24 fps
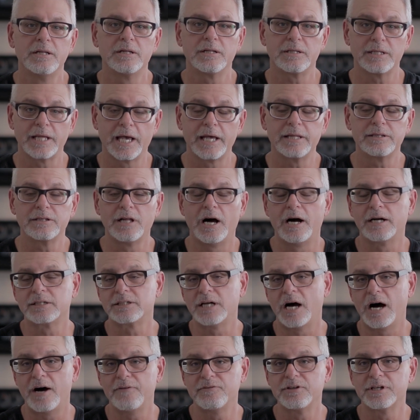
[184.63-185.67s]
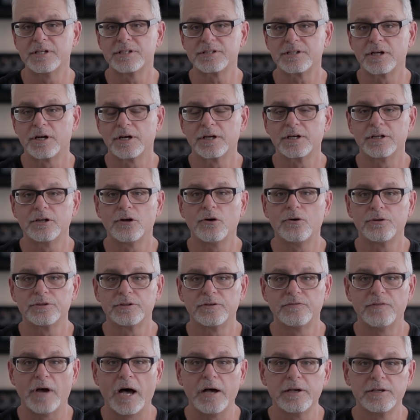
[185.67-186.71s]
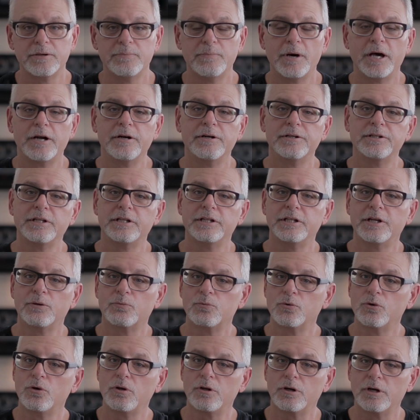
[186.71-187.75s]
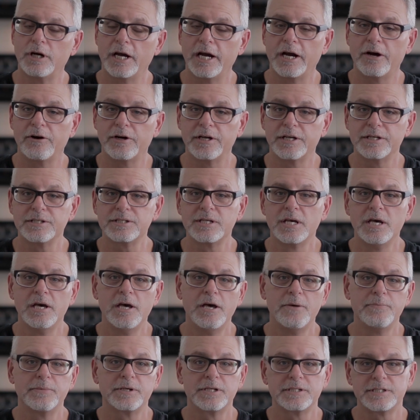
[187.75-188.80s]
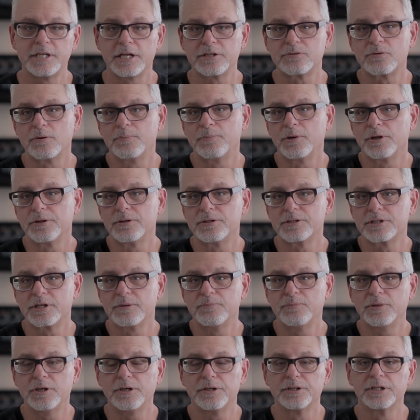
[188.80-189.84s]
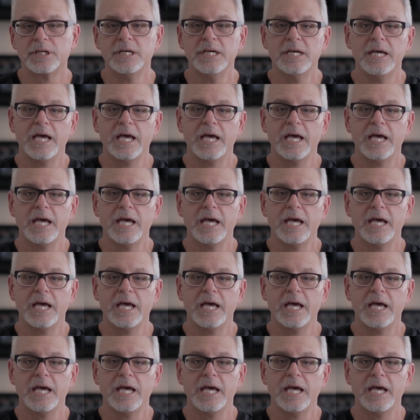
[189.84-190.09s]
The landlocked obviously are going to hold their value better than the rural areas because that's where builders can build.